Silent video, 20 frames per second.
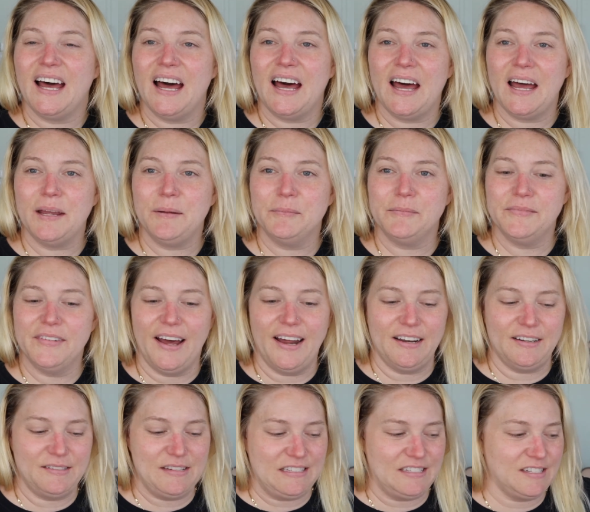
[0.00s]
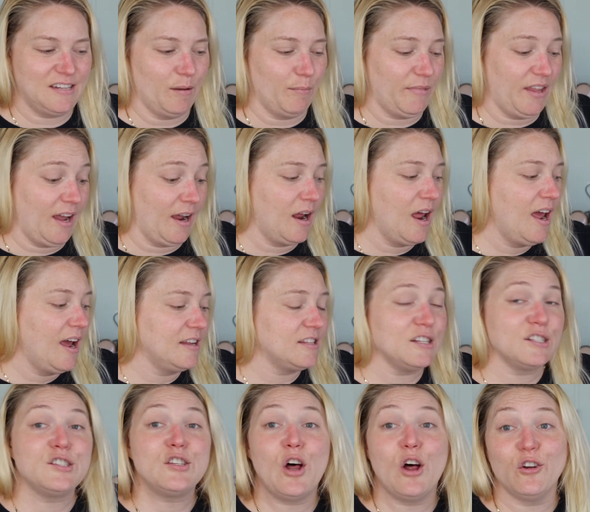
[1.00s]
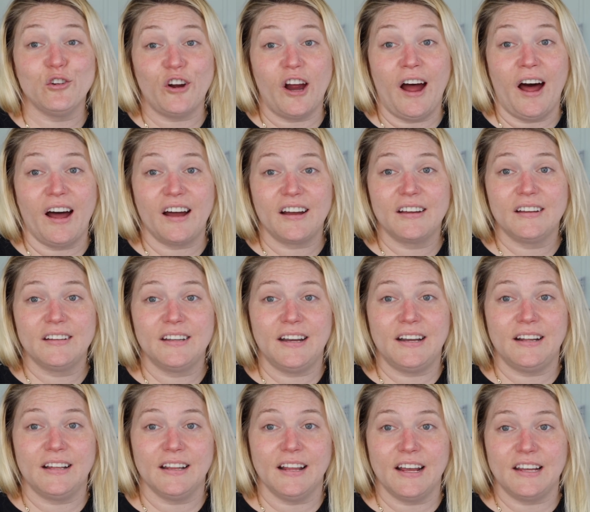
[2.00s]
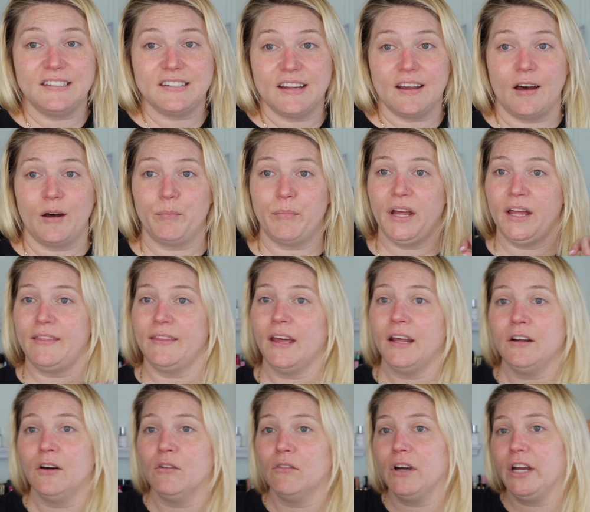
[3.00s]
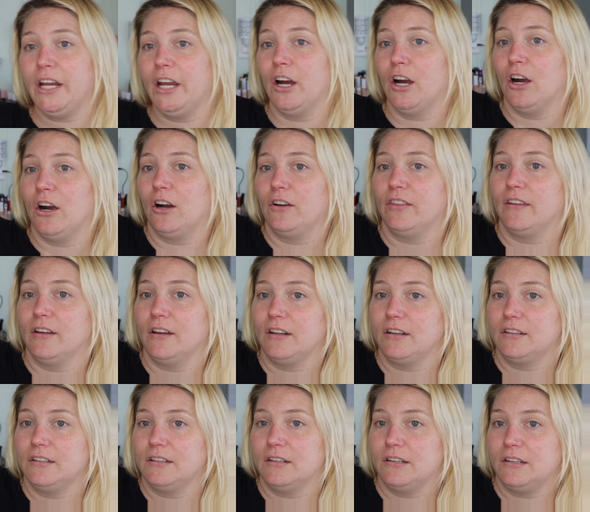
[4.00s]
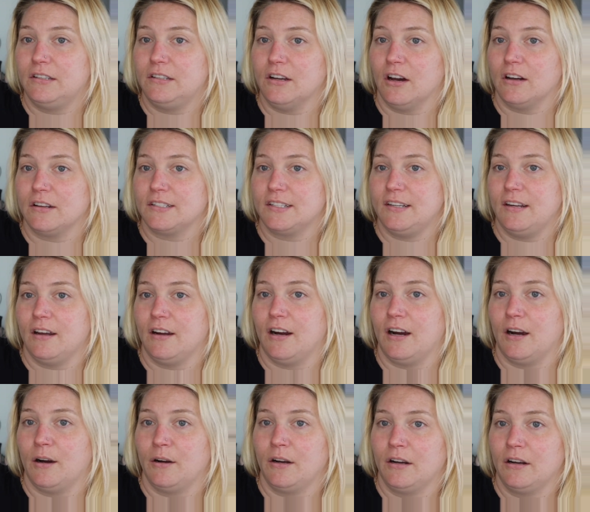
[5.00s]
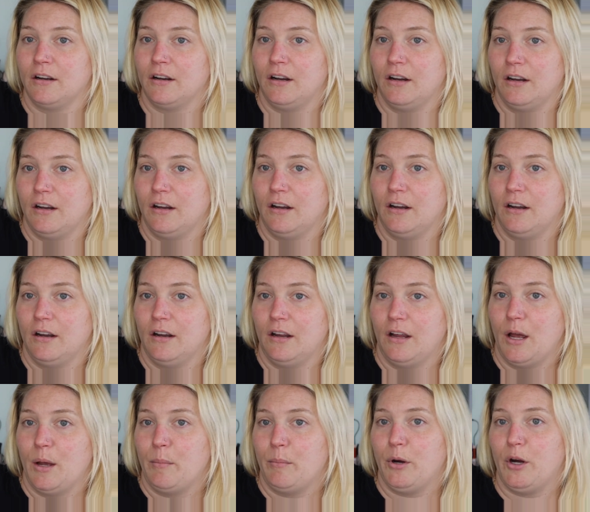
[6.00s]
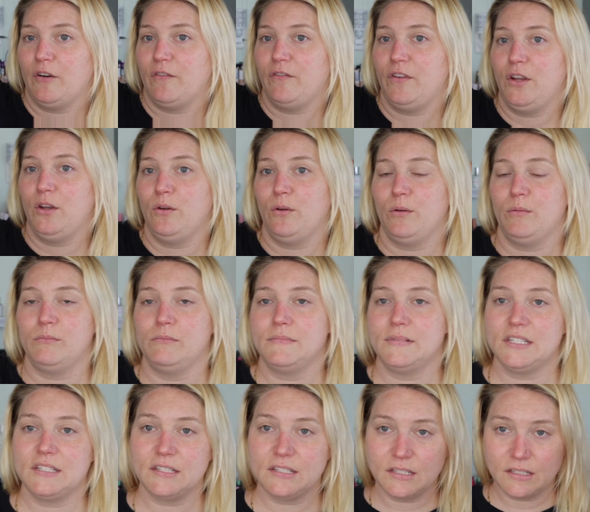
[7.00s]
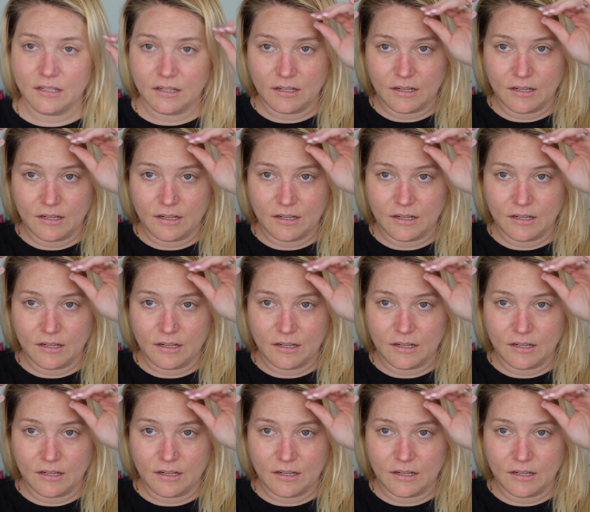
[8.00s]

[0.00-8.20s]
high, uh, it's something. It's a salt rock and it lights up. And then over here, the Dossier perfumes.